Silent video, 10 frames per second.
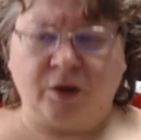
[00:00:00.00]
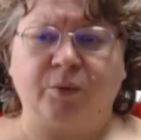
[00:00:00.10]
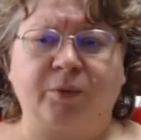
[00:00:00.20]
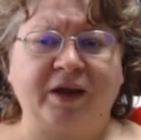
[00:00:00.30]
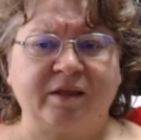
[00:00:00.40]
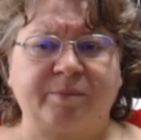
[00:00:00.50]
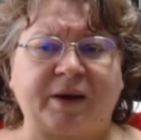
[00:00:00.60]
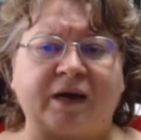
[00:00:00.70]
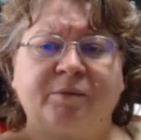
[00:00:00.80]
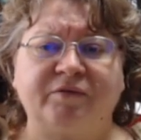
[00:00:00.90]
weigh the
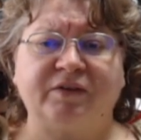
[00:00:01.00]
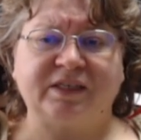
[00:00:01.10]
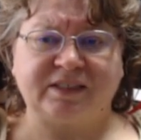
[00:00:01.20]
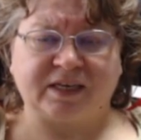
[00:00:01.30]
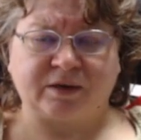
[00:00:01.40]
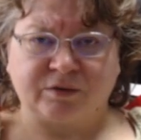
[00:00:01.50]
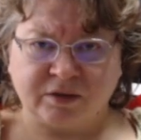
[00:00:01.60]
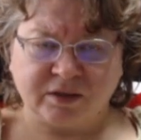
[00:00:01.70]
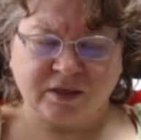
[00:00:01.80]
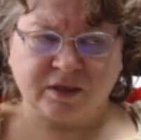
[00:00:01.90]
bottom of it down a
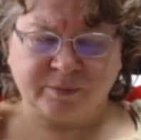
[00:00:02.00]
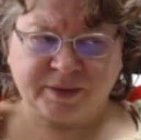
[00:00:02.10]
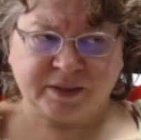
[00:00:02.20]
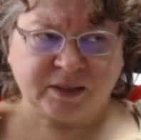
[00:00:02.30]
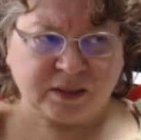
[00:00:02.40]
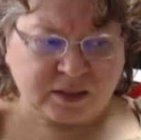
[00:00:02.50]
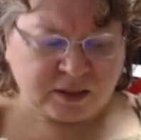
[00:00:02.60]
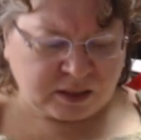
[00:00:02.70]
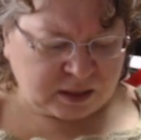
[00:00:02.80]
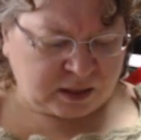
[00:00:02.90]
little bit.
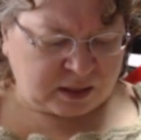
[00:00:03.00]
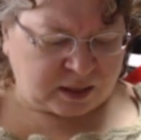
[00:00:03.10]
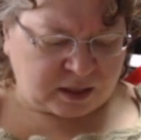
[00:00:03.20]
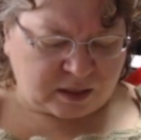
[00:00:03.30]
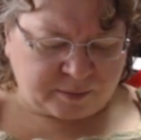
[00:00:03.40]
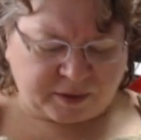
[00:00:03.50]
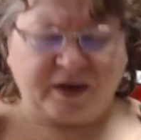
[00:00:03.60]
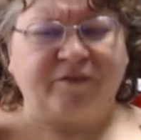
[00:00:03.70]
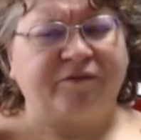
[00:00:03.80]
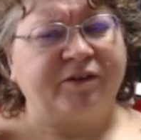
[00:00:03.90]
And
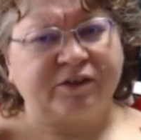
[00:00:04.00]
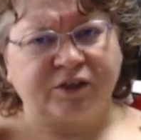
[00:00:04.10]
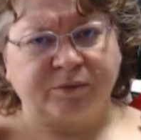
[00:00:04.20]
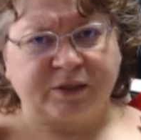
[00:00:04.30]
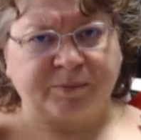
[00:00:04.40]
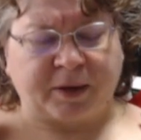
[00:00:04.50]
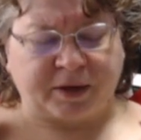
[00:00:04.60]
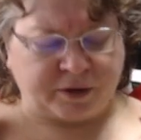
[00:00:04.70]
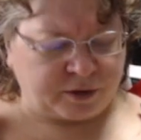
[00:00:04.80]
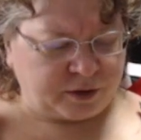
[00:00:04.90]
it feels so much
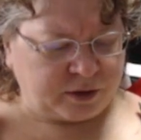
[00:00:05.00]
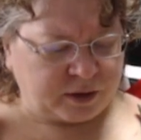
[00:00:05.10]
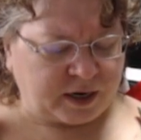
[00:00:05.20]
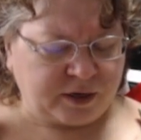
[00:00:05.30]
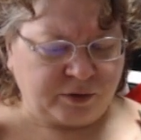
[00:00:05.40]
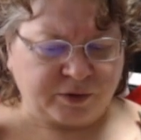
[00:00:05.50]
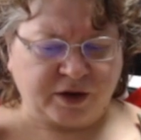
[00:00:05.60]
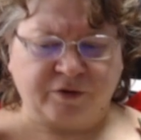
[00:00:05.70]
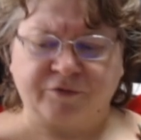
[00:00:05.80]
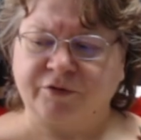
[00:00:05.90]
better. I don't
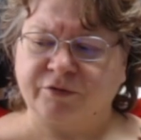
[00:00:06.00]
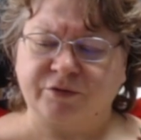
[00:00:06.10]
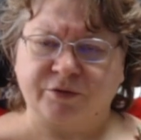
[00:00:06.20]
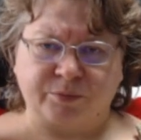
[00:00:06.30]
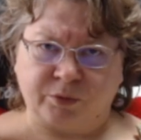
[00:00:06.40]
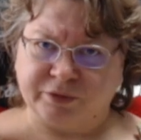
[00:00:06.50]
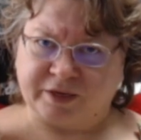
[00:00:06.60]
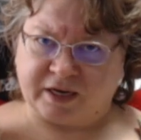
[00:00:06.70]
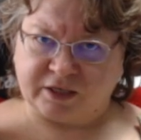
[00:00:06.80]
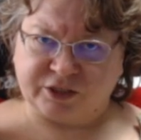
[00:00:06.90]
care for the rolled
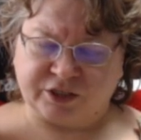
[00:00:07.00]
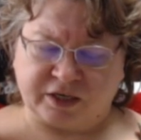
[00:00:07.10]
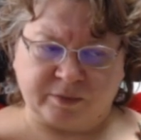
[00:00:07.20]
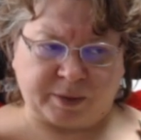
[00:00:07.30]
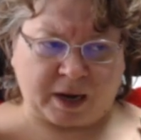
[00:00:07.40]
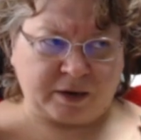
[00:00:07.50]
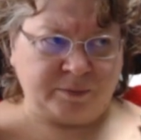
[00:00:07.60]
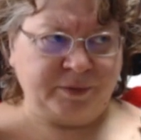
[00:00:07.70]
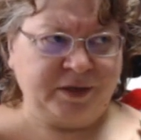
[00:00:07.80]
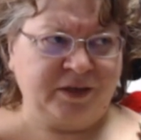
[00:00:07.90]
edge on the
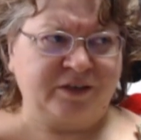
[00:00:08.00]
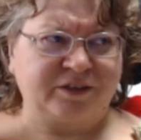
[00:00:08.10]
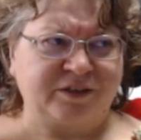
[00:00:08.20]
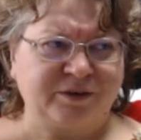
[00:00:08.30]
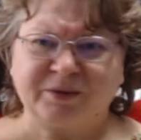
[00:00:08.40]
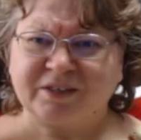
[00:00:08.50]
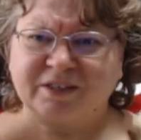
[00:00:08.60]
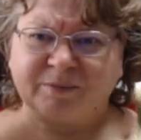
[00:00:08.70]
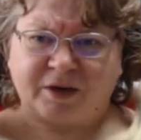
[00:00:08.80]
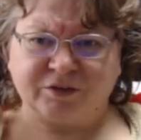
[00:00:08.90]
bottom. So there were
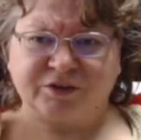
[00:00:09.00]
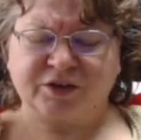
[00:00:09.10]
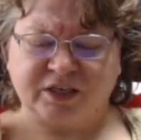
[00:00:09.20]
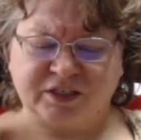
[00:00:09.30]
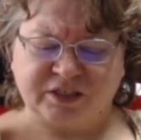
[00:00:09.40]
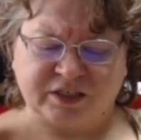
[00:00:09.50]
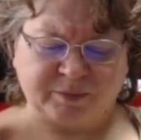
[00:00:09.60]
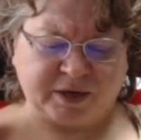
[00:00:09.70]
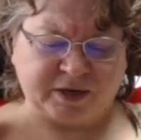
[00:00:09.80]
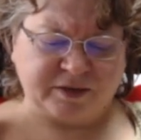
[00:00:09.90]
some altercations I
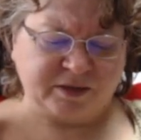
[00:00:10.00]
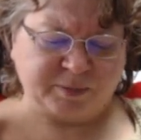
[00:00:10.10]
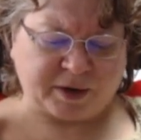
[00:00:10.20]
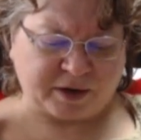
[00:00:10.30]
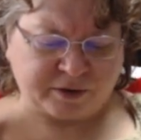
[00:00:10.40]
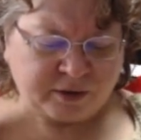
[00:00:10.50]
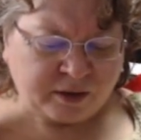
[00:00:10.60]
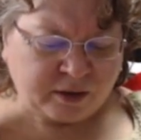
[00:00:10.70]
made in this pattern.